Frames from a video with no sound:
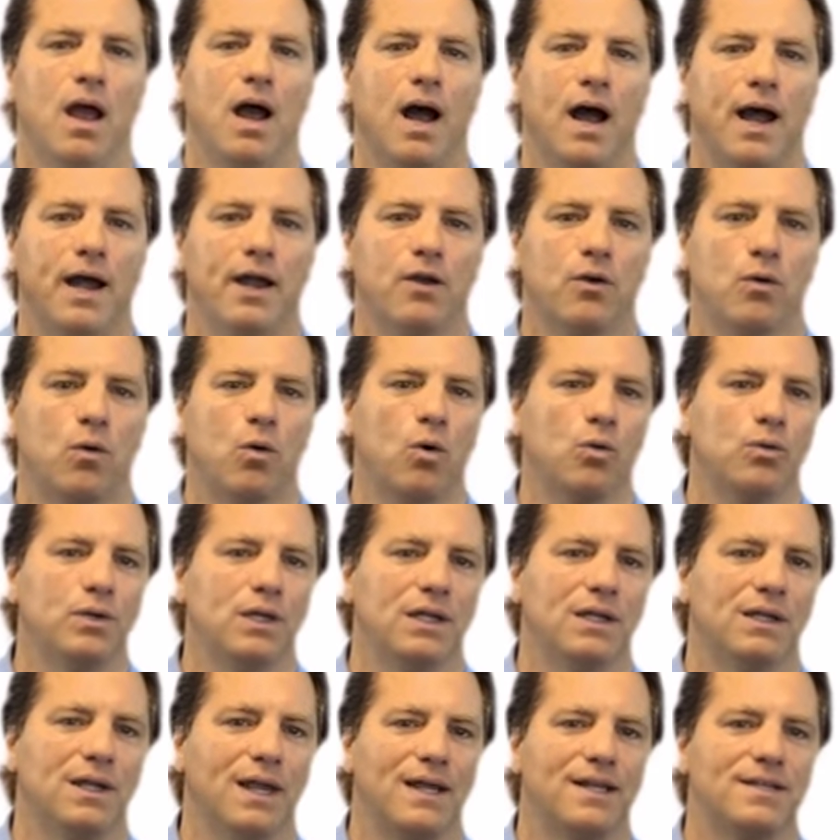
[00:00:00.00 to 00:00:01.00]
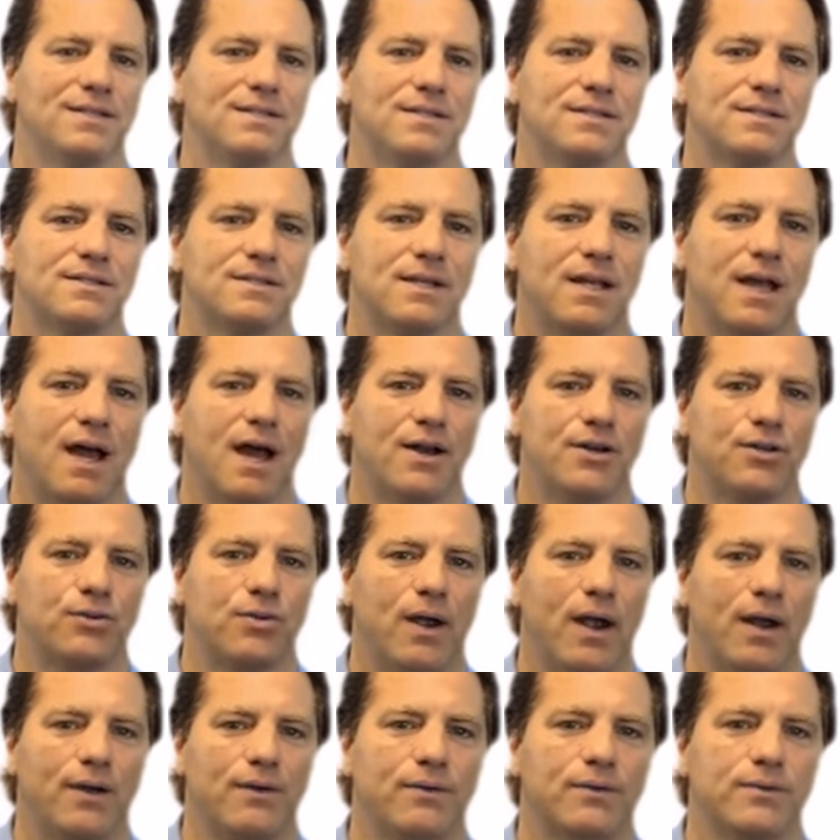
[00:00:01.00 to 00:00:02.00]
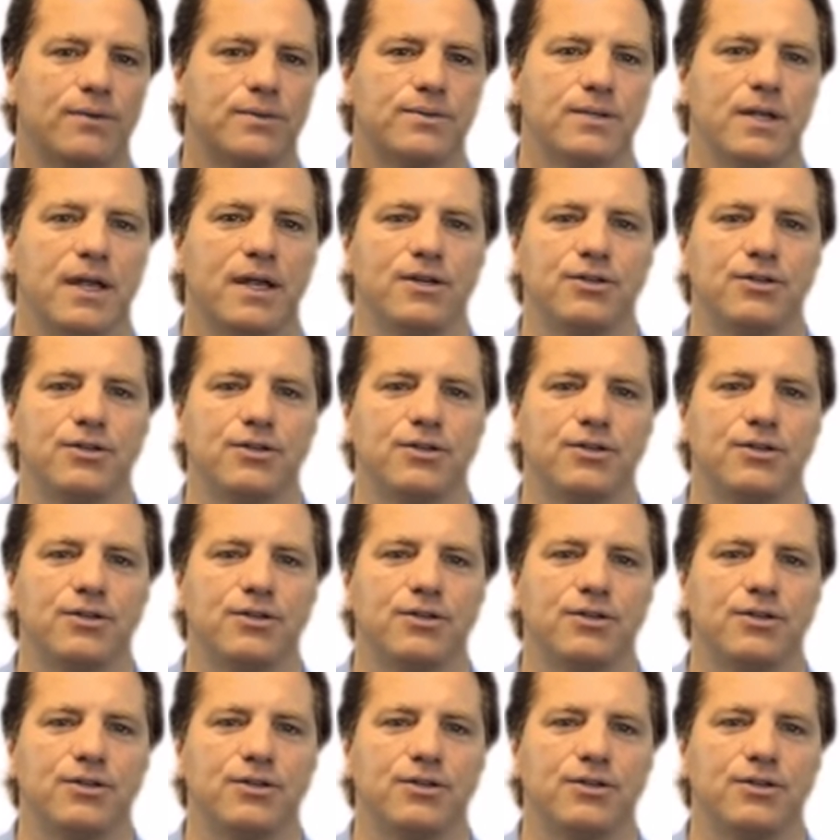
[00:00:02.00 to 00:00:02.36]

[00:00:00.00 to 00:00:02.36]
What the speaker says: Hire only licensed contractors